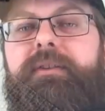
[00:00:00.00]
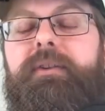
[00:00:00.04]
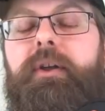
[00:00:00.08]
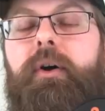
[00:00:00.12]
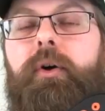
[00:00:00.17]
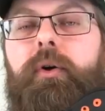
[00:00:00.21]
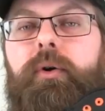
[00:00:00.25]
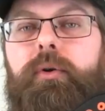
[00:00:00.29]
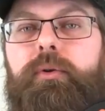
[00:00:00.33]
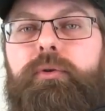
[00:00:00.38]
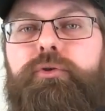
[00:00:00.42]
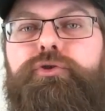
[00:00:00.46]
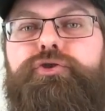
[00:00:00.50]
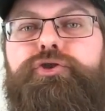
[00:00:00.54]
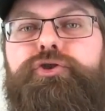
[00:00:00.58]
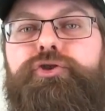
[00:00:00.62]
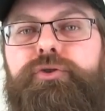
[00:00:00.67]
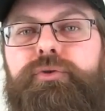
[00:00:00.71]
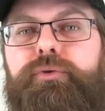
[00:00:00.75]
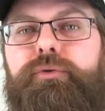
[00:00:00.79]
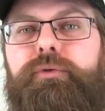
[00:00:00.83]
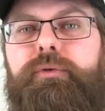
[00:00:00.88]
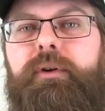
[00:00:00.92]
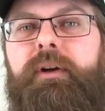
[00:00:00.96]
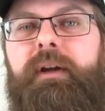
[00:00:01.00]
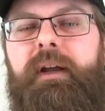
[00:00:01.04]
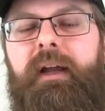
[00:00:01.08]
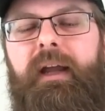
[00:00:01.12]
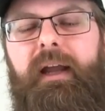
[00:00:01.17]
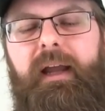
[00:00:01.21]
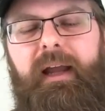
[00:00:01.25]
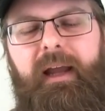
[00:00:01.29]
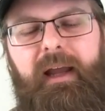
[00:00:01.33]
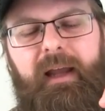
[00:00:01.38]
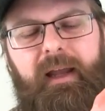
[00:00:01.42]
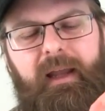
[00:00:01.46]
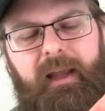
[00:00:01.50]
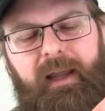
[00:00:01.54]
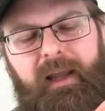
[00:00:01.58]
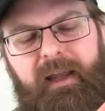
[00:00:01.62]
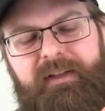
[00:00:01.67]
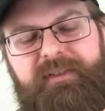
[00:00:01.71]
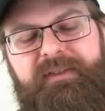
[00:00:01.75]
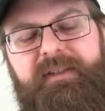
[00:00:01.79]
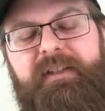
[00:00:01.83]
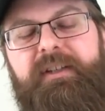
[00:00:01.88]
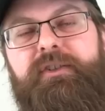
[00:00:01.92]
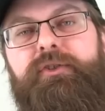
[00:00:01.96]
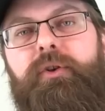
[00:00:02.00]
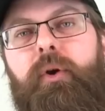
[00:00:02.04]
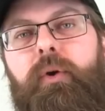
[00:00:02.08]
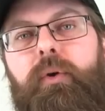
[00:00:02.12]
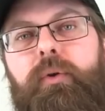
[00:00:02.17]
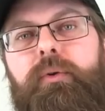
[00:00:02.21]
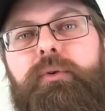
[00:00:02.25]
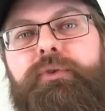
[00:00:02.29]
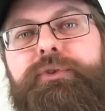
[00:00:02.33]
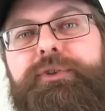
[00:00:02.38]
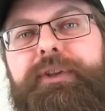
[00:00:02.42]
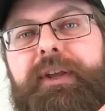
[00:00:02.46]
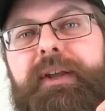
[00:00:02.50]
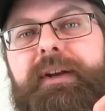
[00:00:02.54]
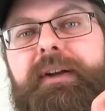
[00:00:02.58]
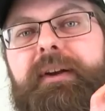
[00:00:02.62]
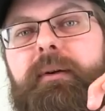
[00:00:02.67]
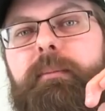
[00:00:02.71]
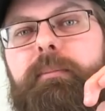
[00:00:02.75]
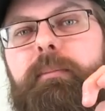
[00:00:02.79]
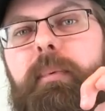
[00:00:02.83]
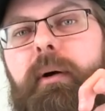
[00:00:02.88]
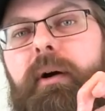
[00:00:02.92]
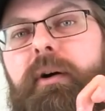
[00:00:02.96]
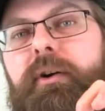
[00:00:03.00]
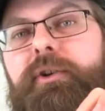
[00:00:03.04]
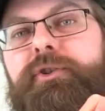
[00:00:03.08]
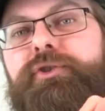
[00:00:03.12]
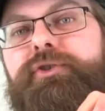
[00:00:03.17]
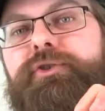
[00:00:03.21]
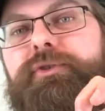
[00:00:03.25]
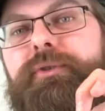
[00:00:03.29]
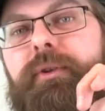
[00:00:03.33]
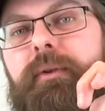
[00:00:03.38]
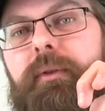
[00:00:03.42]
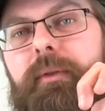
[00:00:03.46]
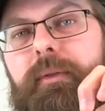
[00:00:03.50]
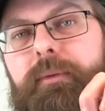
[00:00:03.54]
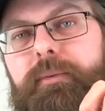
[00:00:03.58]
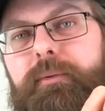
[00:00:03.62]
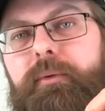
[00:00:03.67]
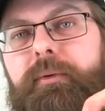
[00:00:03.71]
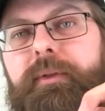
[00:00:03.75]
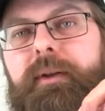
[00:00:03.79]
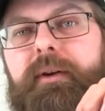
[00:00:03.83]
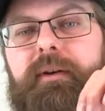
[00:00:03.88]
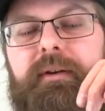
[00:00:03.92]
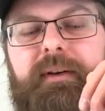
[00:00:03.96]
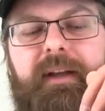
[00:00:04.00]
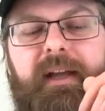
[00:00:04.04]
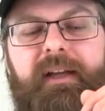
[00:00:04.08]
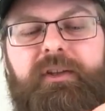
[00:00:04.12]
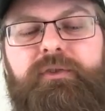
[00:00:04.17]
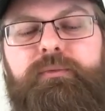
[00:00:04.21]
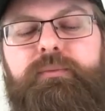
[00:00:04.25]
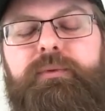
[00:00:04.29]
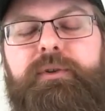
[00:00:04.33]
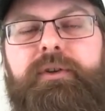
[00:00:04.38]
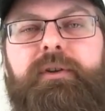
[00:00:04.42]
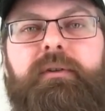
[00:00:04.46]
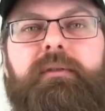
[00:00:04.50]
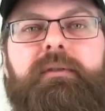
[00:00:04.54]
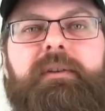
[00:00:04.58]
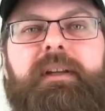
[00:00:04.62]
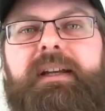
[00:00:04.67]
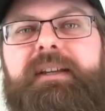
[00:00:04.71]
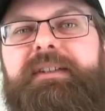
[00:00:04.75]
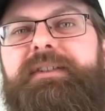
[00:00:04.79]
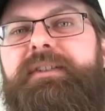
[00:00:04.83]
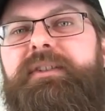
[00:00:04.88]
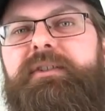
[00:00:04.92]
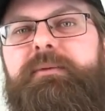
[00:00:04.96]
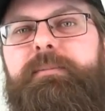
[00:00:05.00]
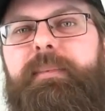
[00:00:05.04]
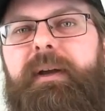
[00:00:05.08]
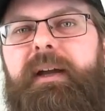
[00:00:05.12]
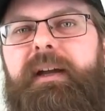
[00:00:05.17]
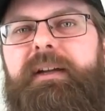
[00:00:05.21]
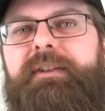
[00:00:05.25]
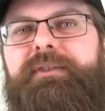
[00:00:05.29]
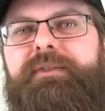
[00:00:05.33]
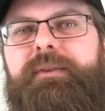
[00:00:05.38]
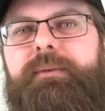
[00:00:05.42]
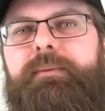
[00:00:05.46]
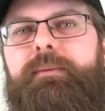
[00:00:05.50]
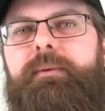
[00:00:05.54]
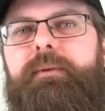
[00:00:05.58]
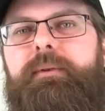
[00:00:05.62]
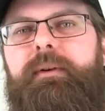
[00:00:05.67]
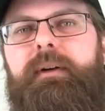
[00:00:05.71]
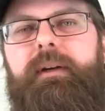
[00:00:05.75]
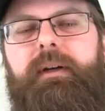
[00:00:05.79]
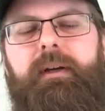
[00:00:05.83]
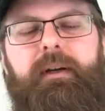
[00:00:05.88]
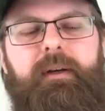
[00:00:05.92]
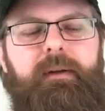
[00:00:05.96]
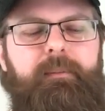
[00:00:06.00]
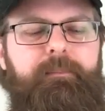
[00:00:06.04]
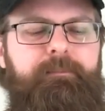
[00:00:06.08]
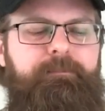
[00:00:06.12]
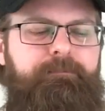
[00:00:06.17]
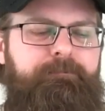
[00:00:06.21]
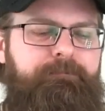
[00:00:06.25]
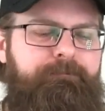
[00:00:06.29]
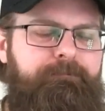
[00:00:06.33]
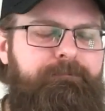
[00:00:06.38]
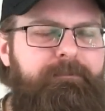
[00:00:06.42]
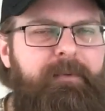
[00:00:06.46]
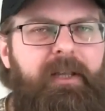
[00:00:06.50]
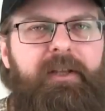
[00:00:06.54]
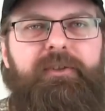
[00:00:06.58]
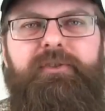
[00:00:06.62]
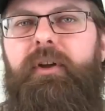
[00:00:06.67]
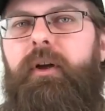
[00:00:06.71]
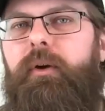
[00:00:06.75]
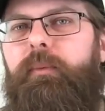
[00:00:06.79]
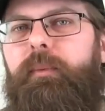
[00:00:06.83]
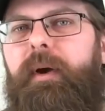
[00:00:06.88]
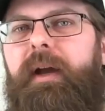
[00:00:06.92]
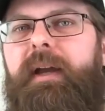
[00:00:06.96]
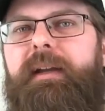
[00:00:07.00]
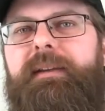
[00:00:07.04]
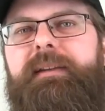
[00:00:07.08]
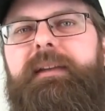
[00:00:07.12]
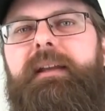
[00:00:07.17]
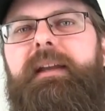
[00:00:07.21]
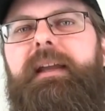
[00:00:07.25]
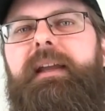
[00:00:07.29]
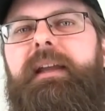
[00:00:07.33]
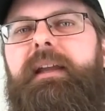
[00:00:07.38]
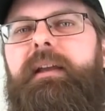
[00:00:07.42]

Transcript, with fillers: to the whole shoe has these holes that are punched through there, and that's where your laces pass through it's all right.